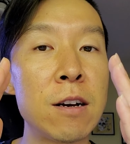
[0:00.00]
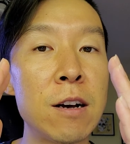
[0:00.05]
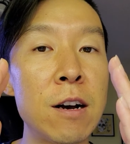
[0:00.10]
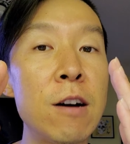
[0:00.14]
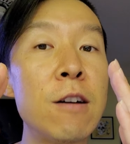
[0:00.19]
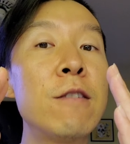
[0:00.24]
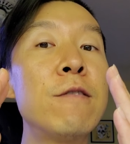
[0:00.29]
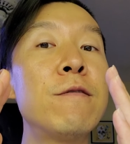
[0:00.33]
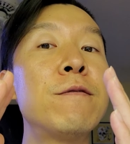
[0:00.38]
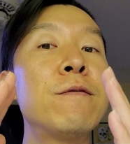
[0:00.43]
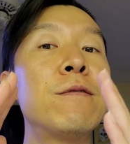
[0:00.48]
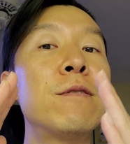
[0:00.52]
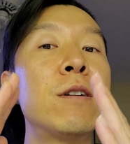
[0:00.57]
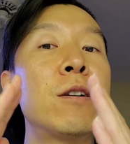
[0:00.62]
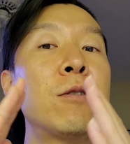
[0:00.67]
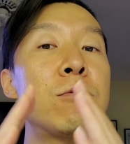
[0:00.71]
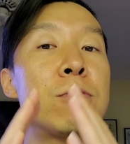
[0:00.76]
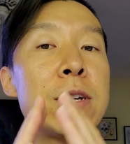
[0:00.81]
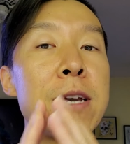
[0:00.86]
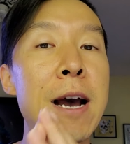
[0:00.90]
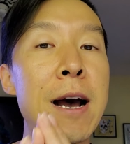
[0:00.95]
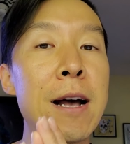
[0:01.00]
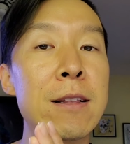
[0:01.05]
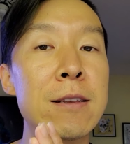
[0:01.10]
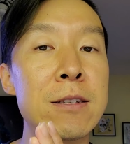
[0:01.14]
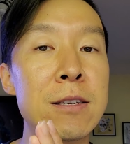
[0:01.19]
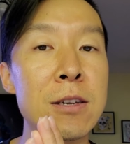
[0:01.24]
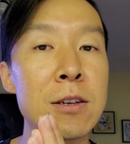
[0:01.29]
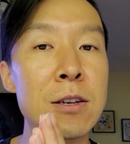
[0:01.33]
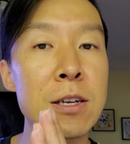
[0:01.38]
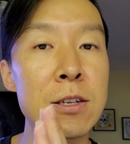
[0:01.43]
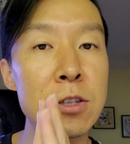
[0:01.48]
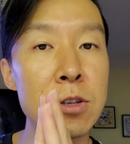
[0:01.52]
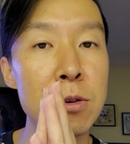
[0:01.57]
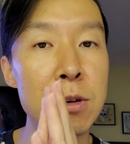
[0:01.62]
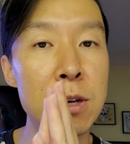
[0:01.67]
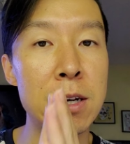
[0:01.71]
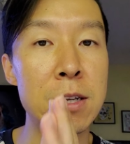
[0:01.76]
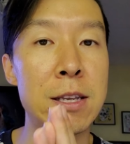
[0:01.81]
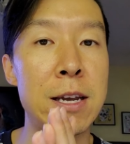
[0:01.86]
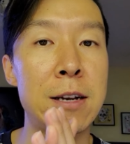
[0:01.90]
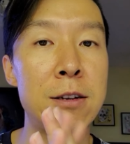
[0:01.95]
of a reality to
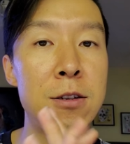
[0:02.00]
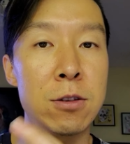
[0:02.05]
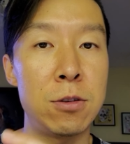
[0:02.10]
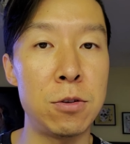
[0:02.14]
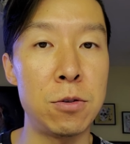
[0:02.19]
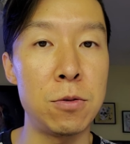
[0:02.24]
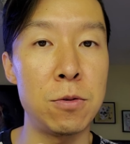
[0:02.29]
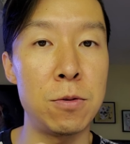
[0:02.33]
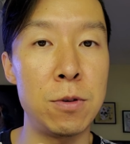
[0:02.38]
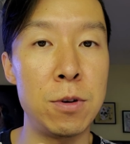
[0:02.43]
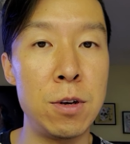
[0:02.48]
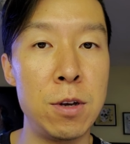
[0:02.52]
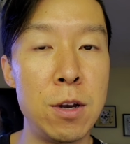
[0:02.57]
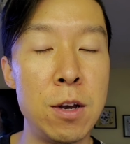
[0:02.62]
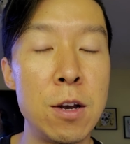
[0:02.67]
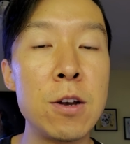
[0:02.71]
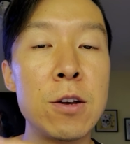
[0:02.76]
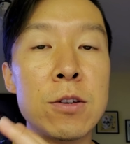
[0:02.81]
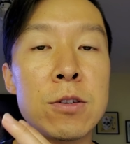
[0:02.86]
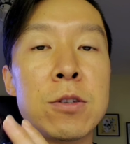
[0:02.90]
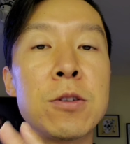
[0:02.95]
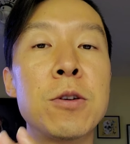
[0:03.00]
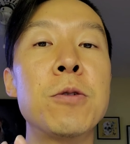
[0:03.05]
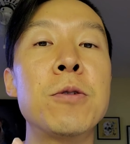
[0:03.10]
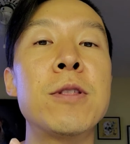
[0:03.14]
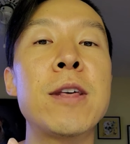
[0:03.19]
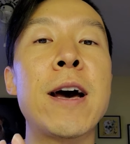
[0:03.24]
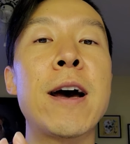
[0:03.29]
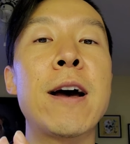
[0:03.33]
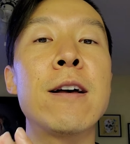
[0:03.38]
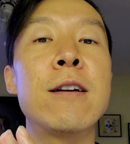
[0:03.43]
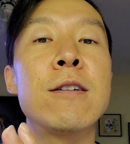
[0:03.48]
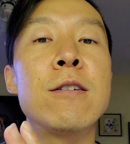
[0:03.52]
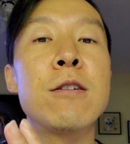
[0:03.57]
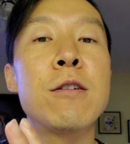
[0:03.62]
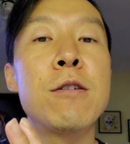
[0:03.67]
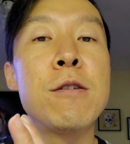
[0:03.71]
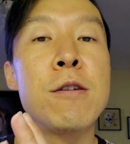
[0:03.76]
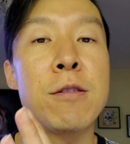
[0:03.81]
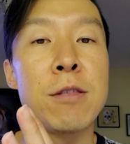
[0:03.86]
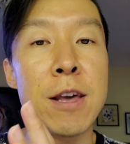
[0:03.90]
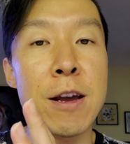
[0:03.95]
connect to, so that
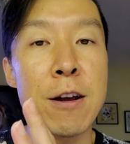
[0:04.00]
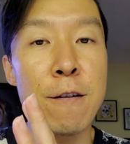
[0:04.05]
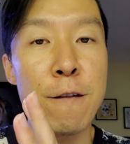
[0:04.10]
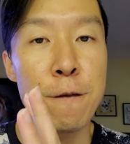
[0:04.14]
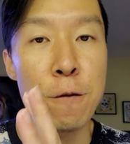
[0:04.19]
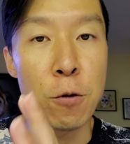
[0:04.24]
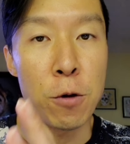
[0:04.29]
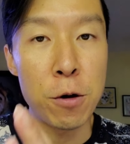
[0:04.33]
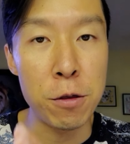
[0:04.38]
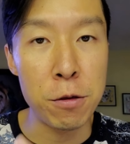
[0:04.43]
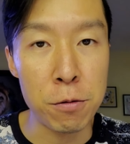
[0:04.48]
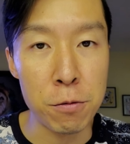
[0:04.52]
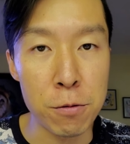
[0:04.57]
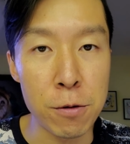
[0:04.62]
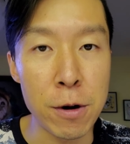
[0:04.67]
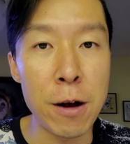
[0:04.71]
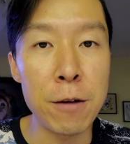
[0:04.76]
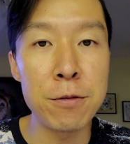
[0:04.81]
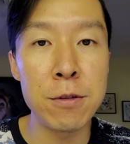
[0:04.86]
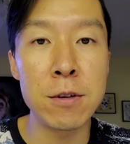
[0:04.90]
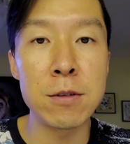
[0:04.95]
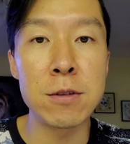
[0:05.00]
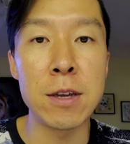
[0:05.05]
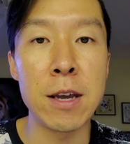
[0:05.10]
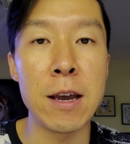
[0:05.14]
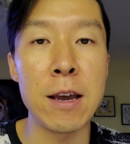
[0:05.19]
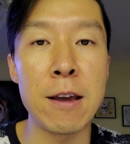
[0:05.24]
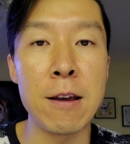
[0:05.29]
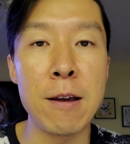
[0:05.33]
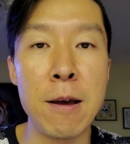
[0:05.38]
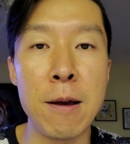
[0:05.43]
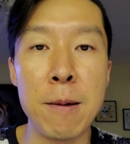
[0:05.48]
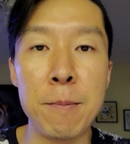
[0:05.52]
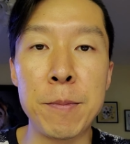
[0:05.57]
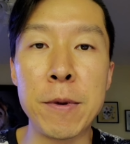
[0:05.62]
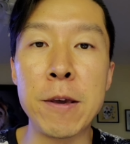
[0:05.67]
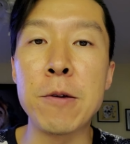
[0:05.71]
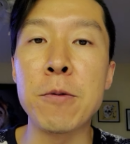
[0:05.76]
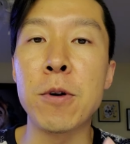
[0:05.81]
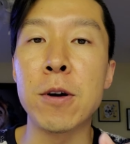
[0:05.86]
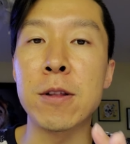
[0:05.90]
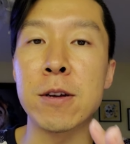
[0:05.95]
therefore throughout the day,
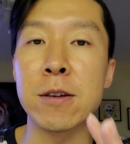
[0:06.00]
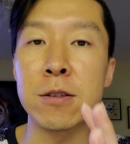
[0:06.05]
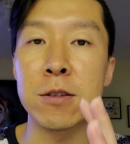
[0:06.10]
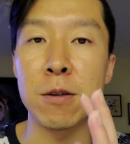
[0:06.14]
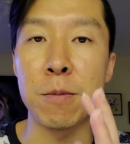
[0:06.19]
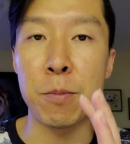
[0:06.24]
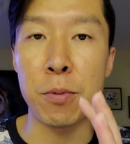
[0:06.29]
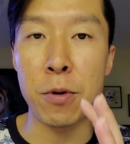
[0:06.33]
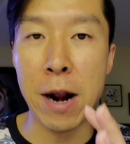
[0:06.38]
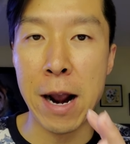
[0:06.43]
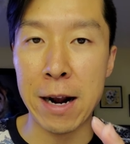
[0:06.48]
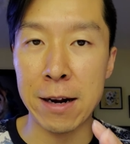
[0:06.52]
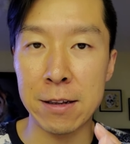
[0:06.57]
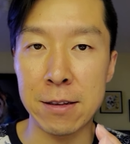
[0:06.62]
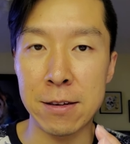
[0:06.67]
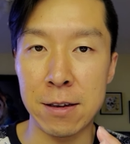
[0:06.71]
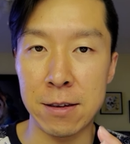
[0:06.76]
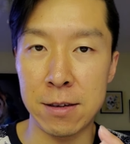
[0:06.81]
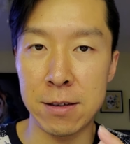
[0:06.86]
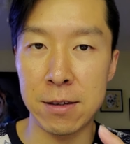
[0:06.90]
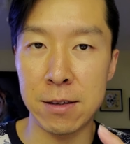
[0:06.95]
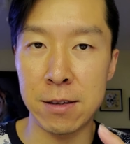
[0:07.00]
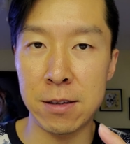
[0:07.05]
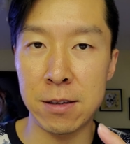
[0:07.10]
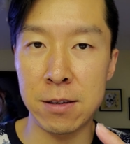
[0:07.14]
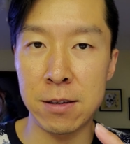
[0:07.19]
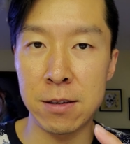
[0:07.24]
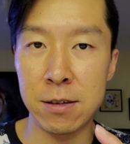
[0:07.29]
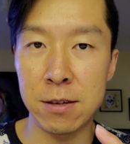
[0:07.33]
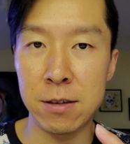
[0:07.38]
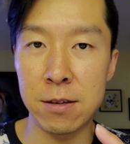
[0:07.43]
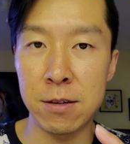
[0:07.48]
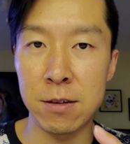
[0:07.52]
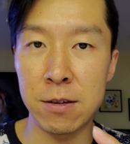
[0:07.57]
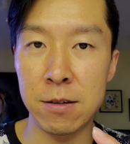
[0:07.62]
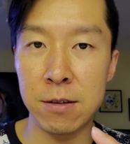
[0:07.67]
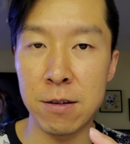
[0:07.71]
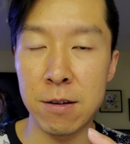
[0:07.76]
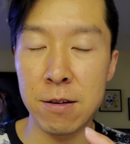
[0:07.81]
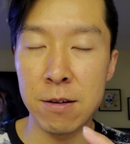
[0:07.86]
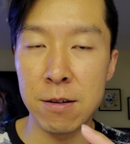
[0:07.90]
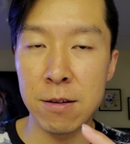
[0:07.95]
be willing to practice
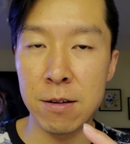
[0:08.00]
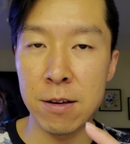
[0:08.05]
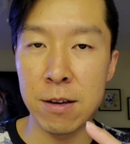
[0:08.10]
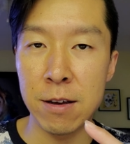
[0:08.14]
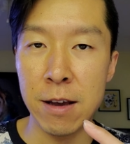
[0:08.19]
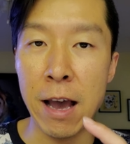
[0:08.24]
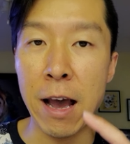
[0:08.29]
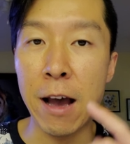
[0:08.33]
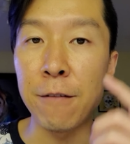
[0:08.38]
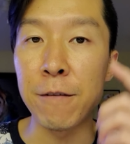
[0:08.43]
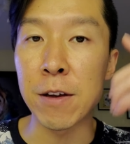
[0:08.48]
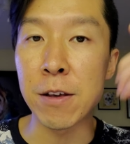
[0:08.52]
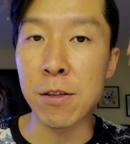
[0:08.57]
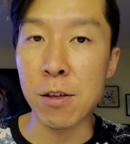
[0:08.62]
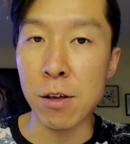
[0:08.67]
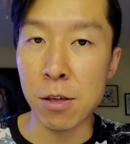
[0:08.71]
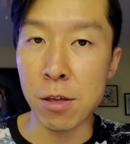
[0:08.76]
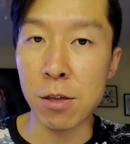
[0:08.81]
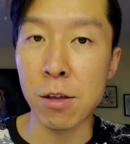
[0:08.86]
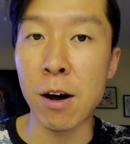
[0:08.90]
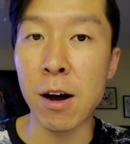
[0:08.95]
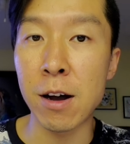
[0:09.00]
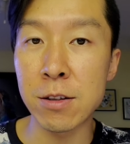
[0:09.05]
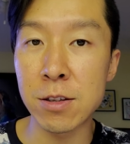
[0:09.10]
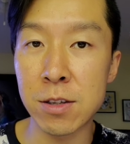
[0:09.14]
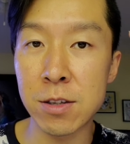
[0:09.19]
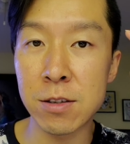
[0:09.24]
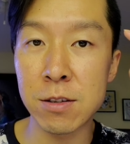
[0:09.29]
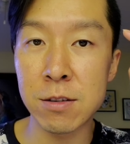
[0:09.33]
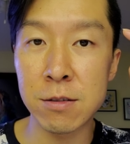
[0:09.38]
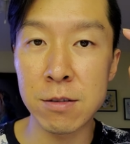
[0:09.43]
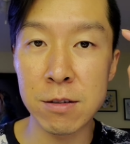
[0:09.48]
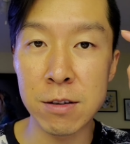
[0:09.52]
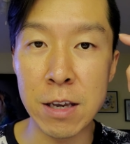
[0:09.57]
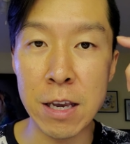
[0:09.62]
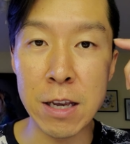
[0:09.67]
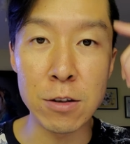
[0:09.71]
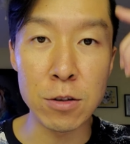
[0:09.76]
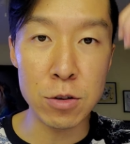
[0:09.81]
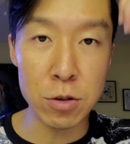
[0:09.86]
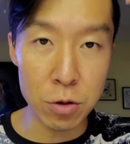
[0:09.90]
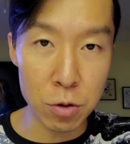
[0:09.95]
having the thoughts
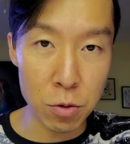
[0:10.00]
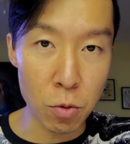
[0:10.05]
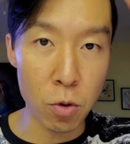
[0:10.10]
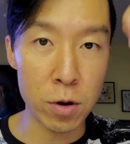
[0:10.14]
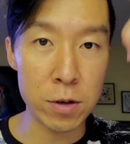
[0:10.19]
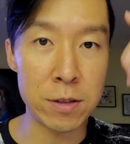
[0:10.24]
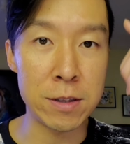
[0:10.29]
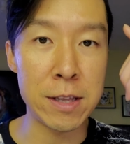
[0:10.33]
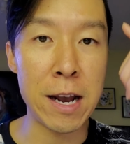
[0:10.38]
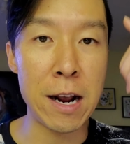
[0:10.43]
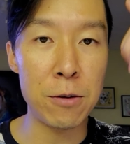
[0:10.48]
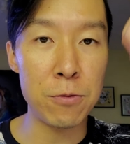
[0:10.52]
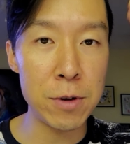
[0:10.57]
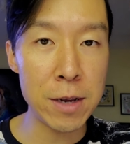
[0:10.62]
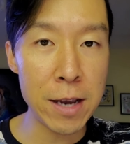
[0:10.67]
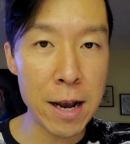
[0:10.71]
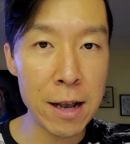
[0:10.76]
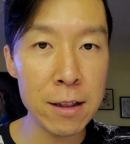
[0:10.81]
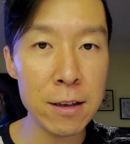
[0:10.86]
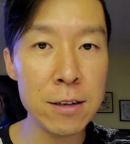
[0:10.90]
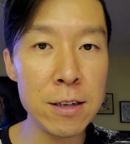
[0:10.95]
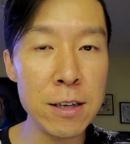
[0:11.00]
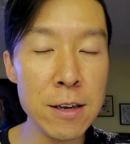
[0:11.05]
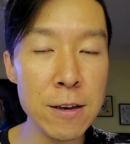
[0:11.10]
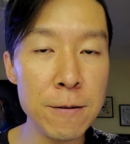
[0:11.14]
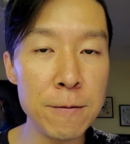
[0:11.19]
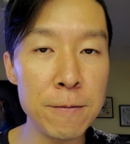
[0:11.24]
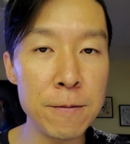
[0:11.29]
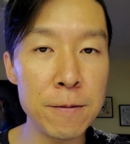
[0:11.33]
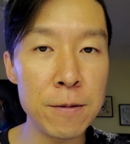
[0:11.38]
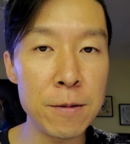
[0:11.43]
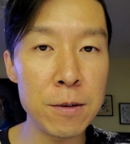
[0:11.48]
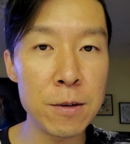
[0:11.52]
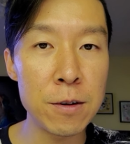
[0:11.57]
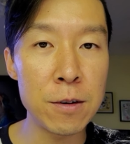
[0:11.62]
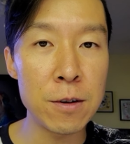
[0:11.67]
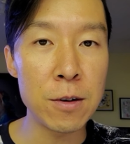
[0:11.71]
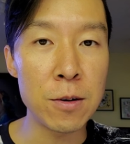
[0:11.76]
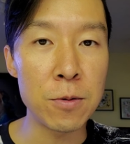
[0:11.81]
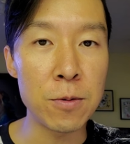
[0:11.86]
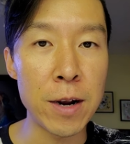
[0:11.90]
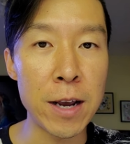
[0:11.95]
in towards that reality,
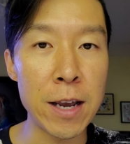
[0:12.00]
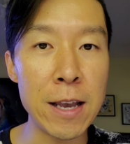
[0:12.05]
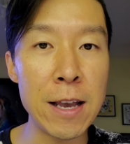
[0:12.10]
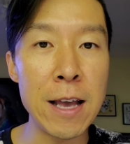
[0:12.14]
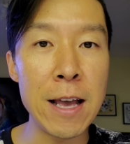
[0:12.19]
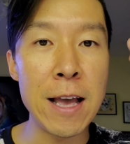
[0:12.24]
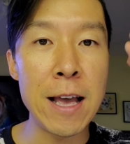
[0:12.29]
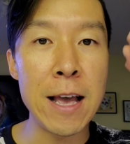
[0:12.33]
right?